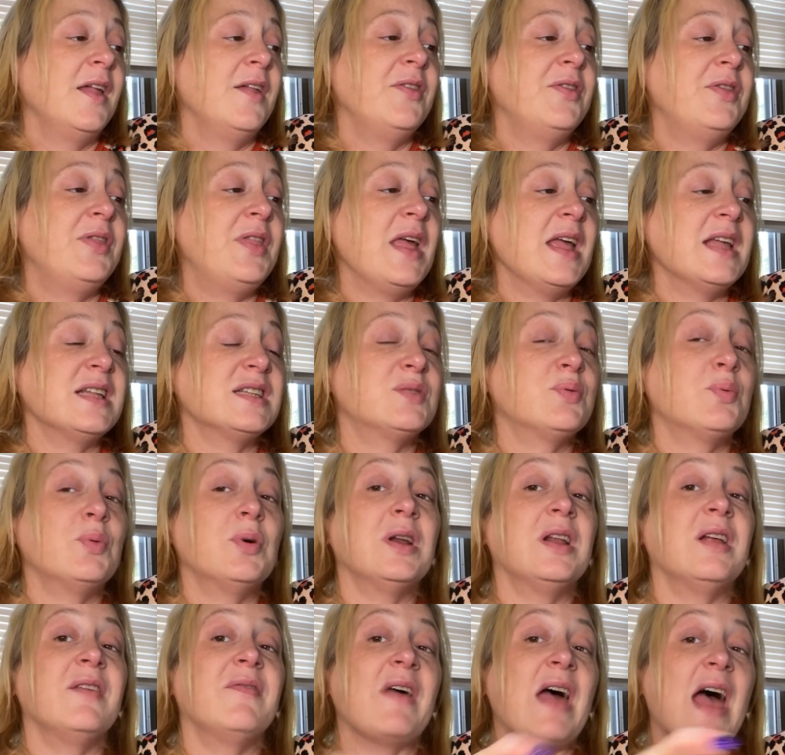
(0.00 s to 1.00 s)
This would
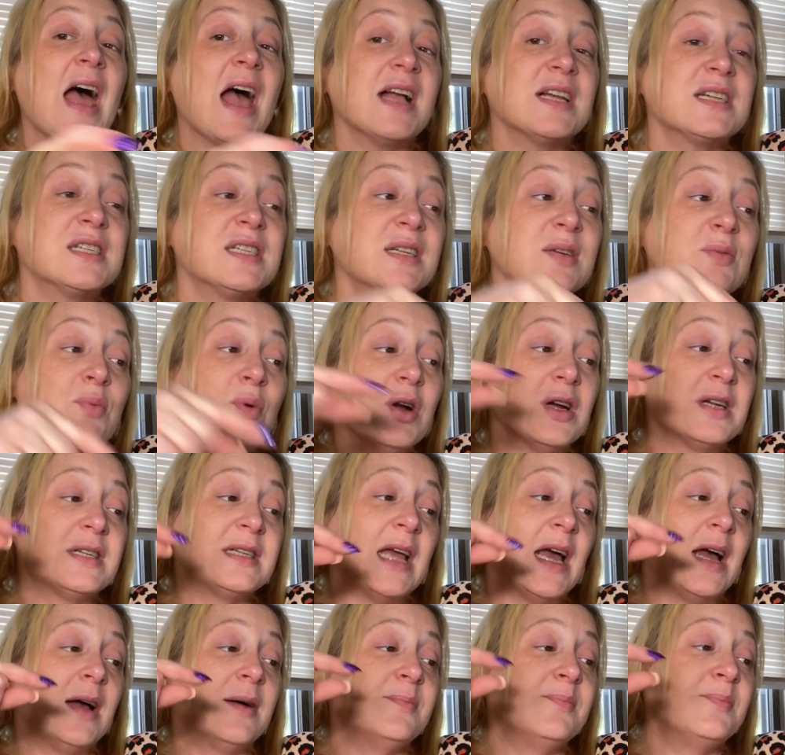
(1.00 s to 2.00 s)
have actually worked
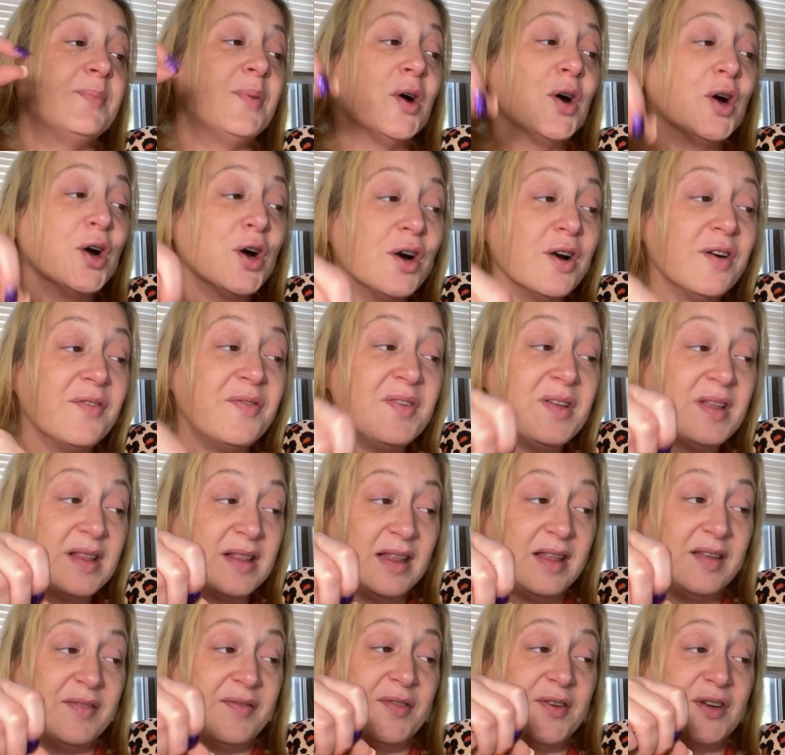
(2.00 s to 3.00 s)
out
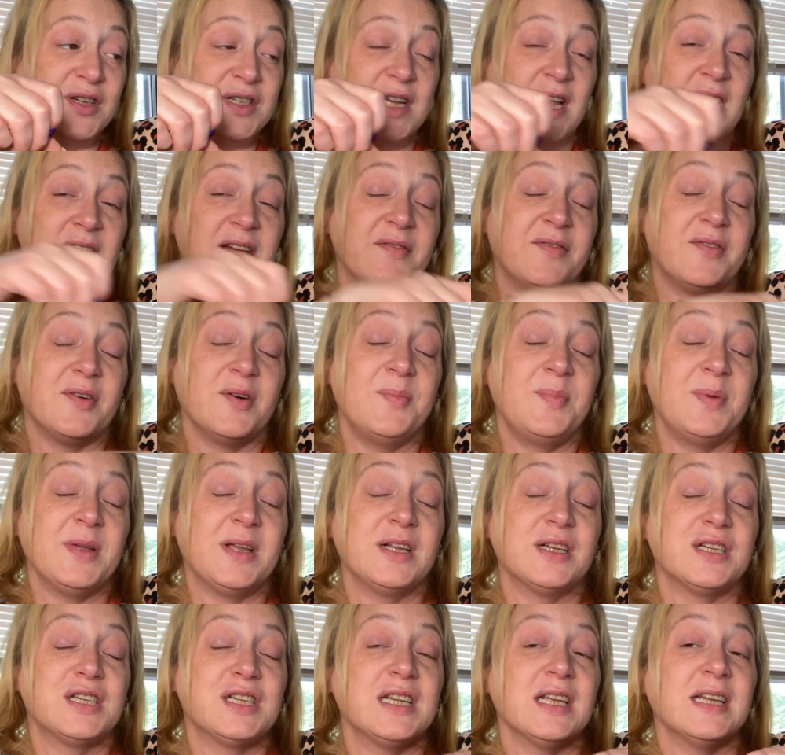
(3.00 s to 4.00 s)
perfectly for Jennifer
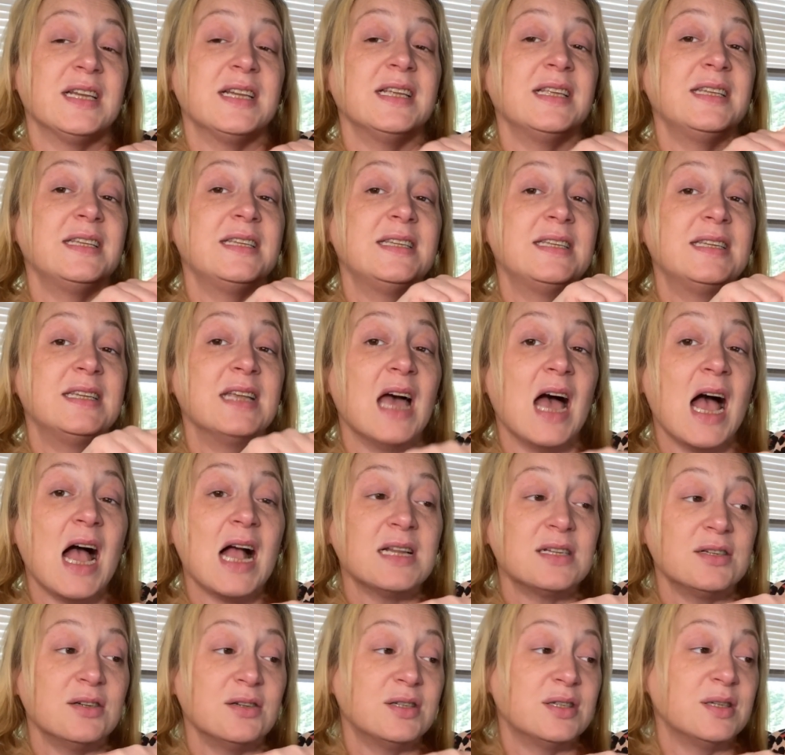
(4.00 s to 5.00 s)
because she had a
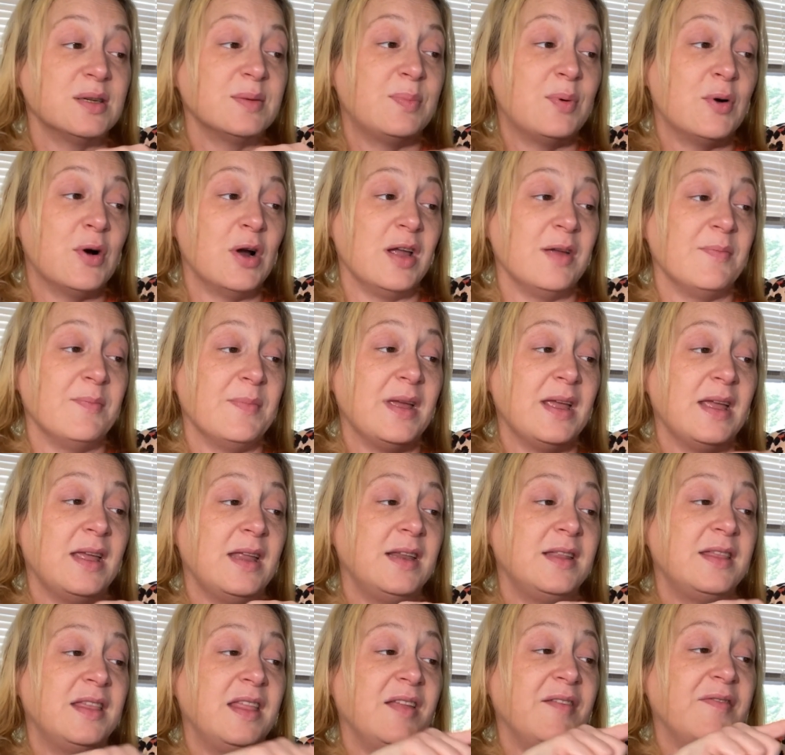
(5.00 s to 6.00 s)
doctor's
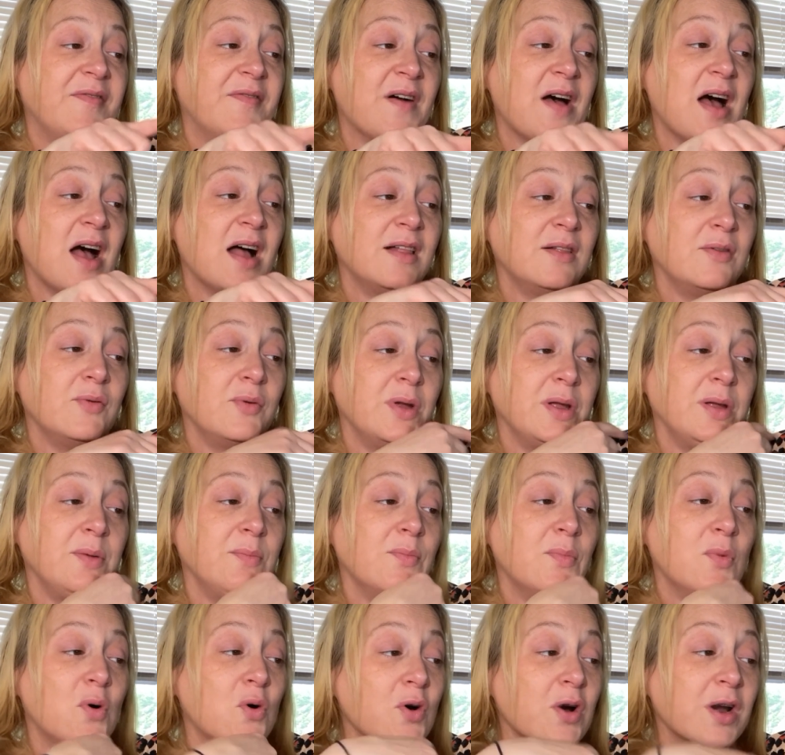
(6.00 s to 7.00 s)
appointment the
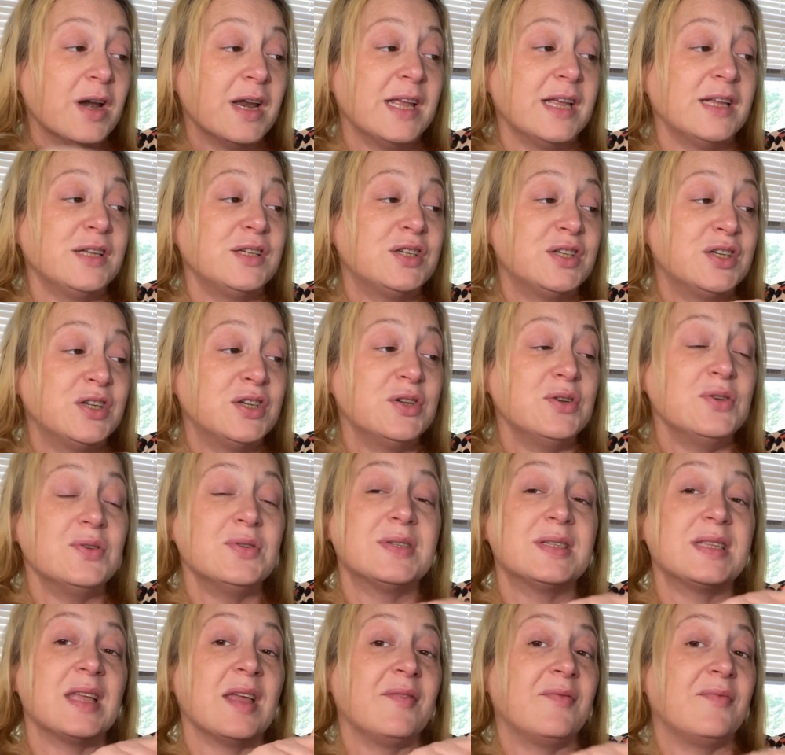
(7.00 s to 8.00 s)
following morning,
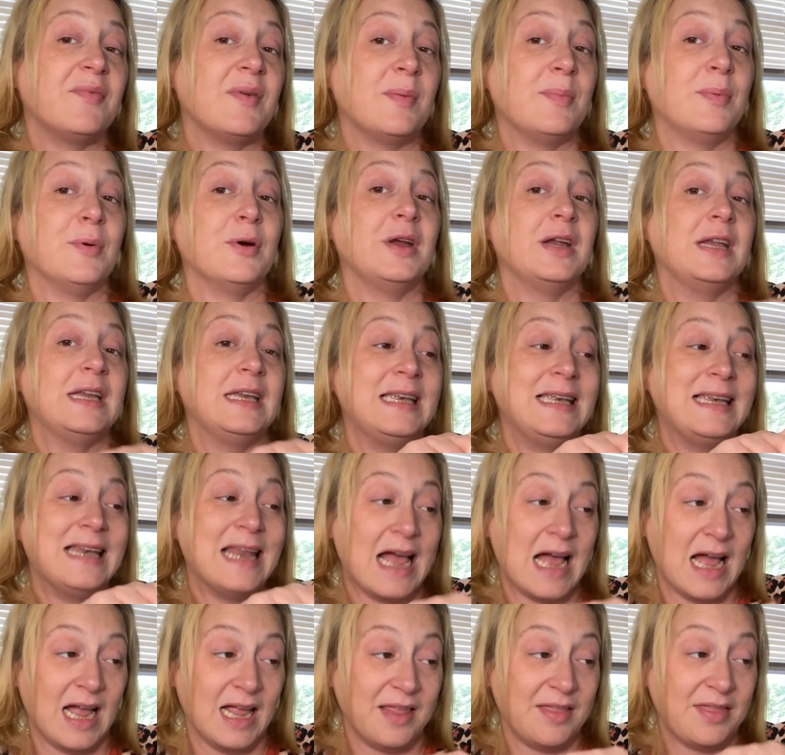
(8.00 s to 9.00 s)
Tuesday, February
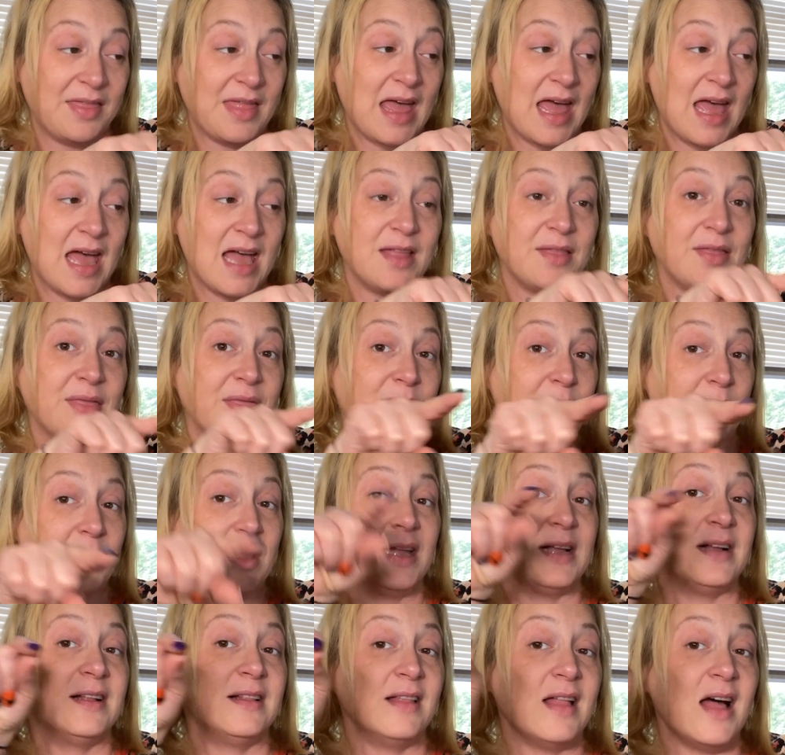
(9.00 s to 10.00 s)
9th at 3
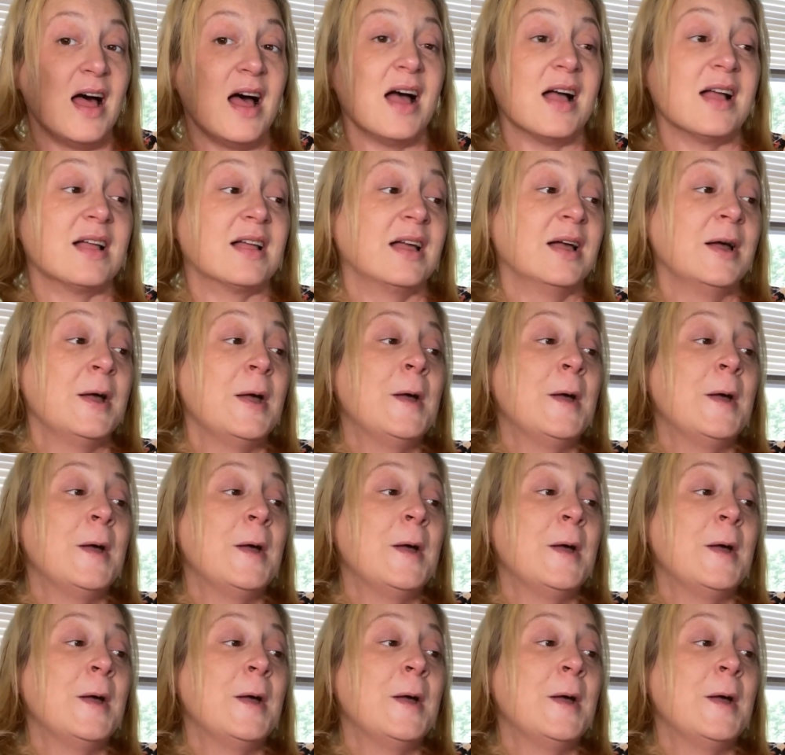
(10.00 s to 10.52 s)
o'clock.